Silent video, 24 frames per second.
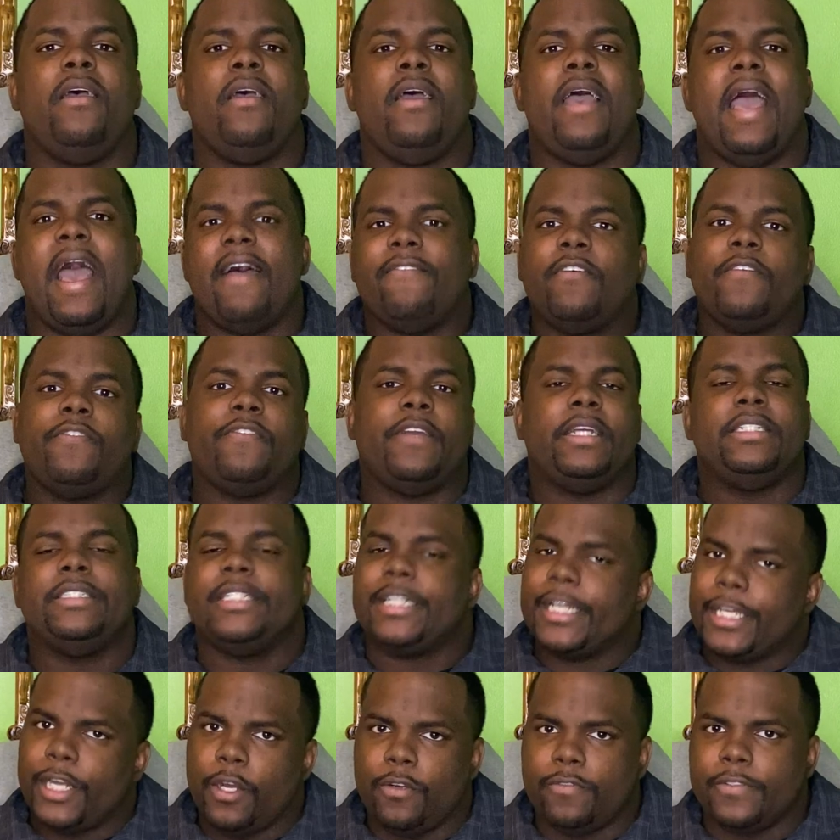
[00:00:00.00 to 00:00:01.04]
have a friend
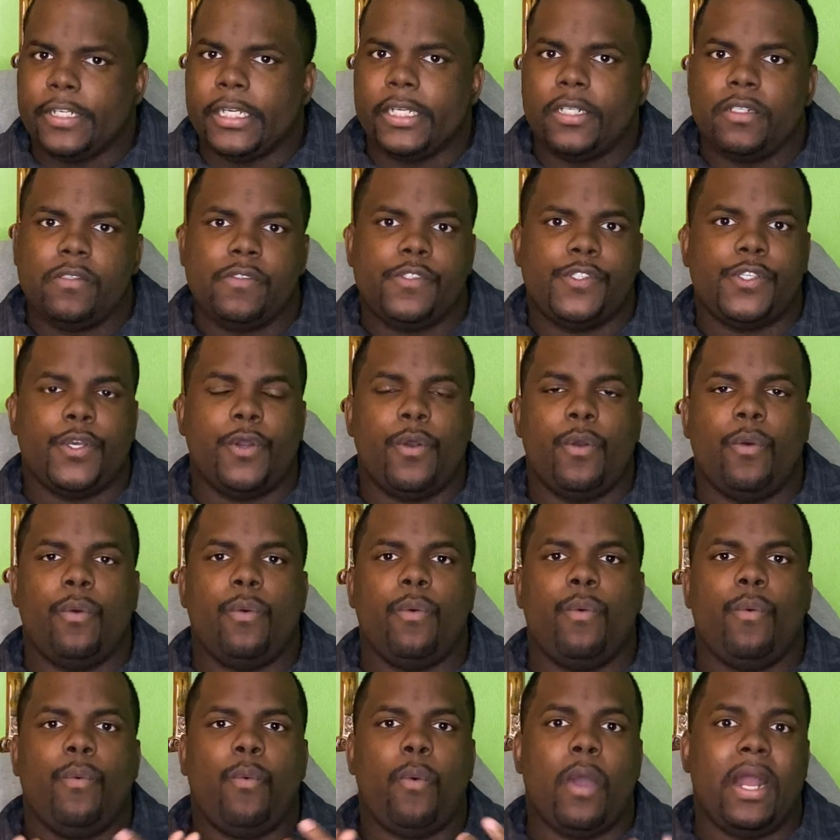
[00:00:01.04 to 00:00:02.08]
look it over. So
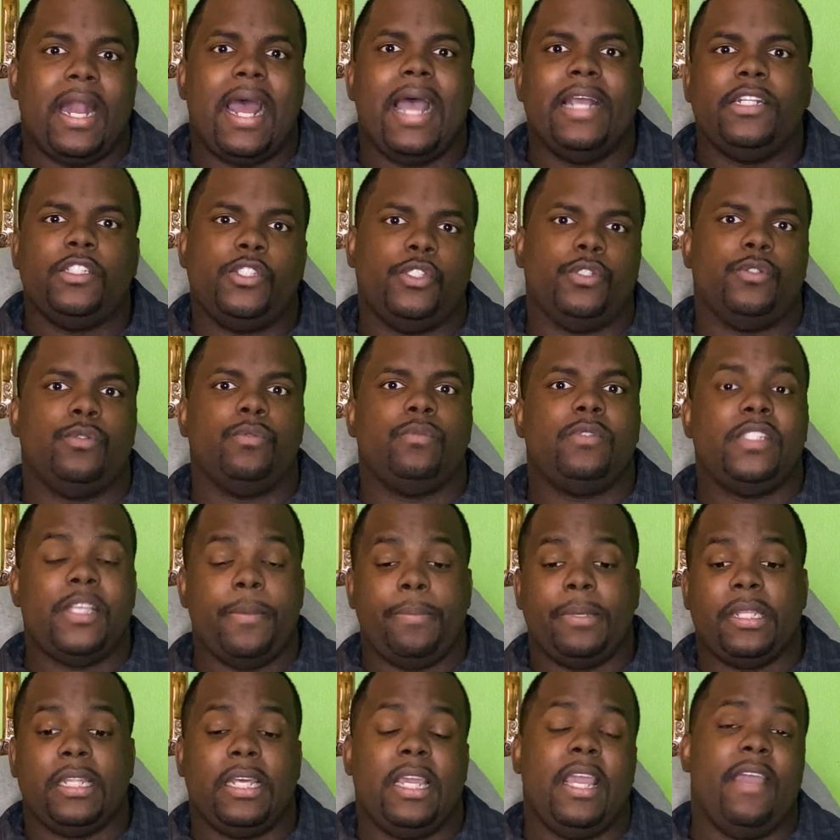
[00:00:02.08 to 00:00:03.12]
what I do
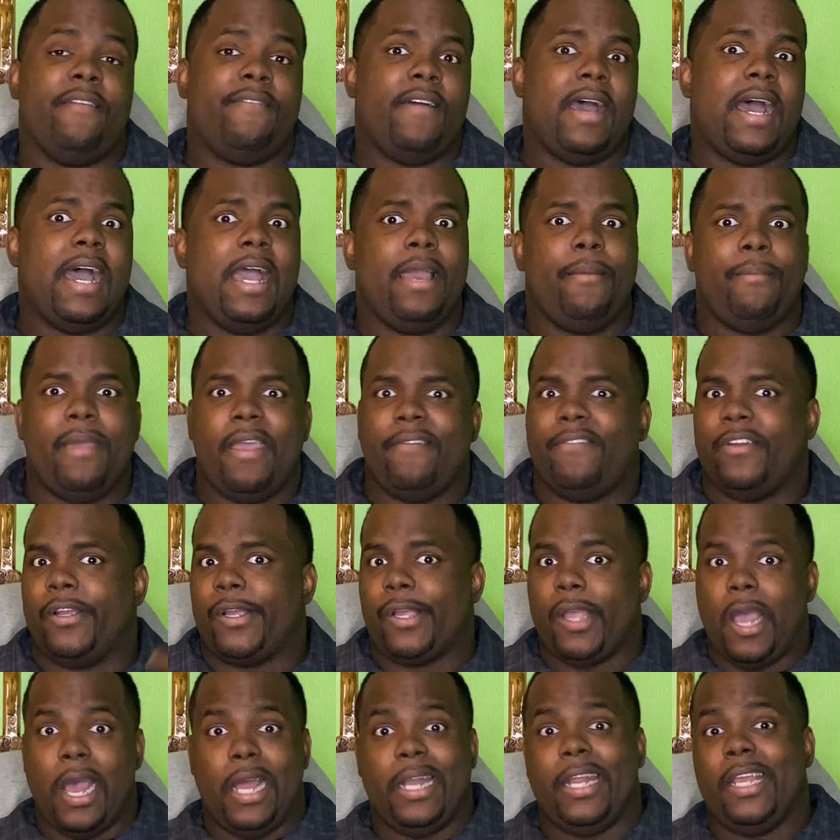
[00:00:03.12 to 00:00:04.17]
typically, if I'm ever
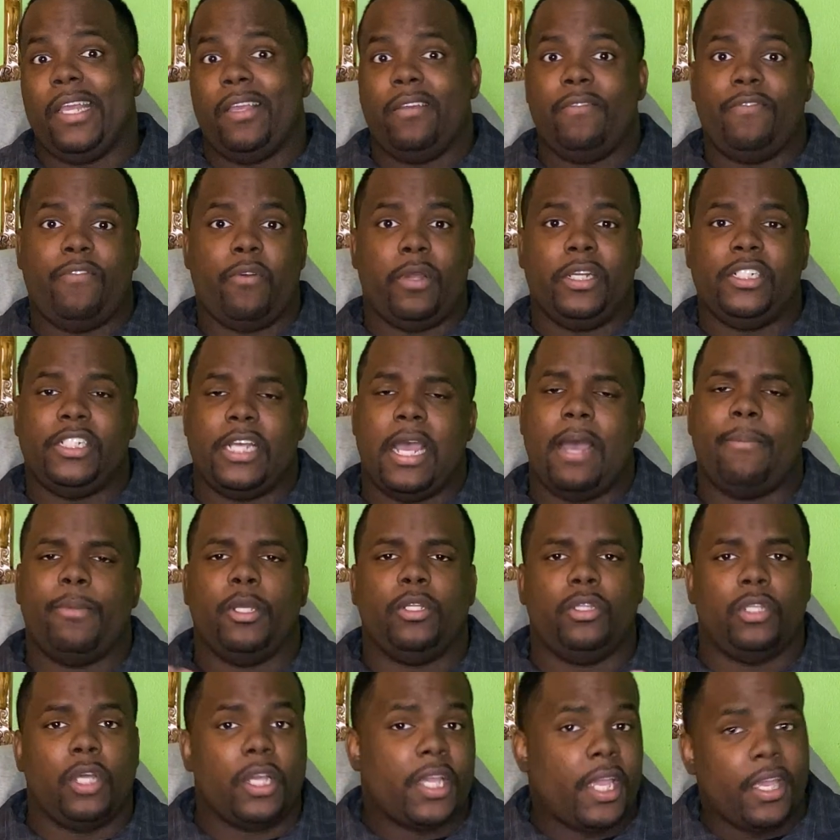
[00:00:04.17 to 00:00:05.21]
hunting for a job or
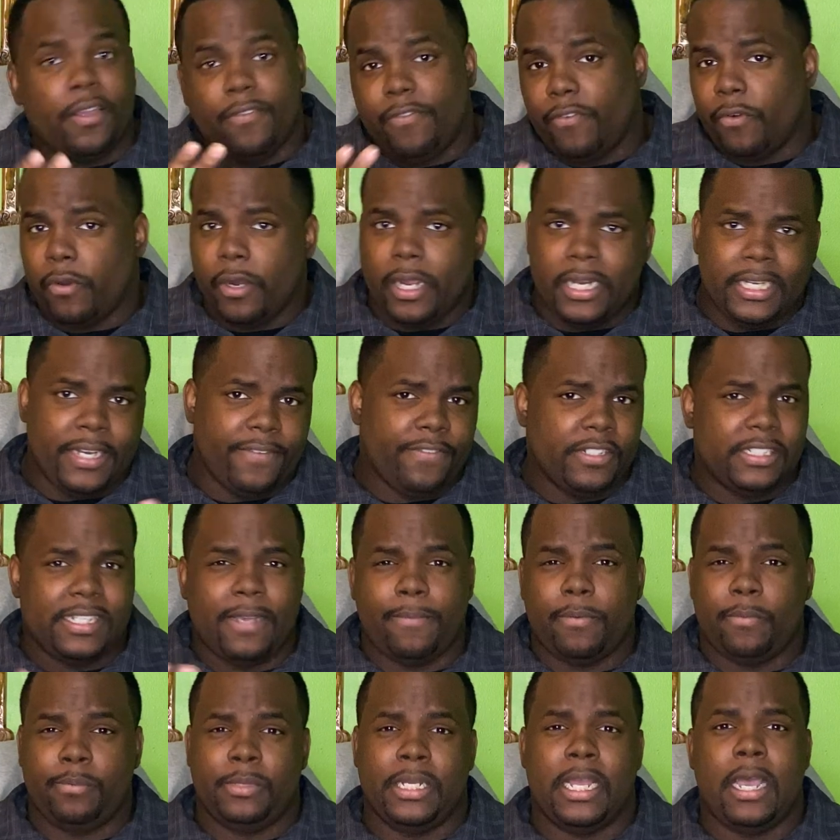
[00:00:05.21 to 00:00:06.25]
looking for a different type
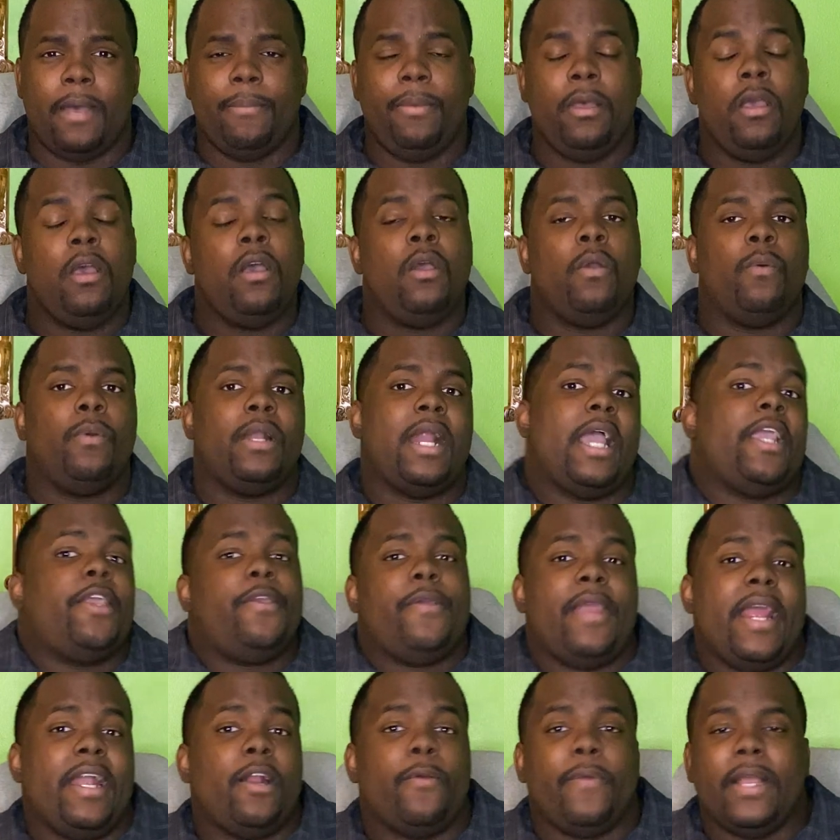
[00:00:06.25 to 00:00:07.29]
of job, when I
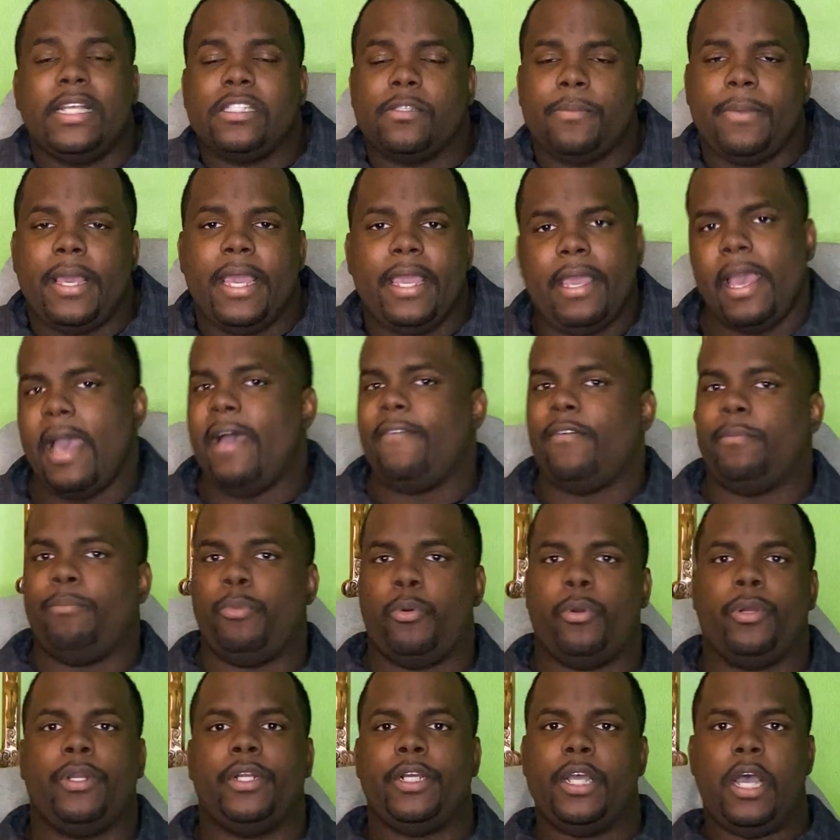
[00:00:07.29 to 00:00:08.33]
create a resume, I have a
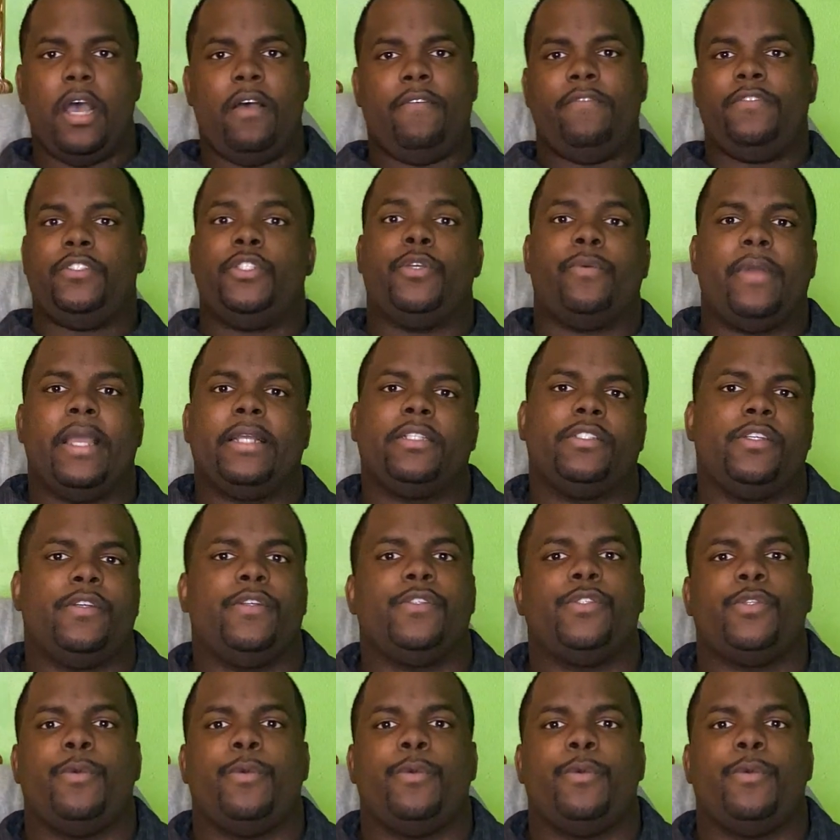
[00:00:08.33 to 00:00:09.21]
board of directors.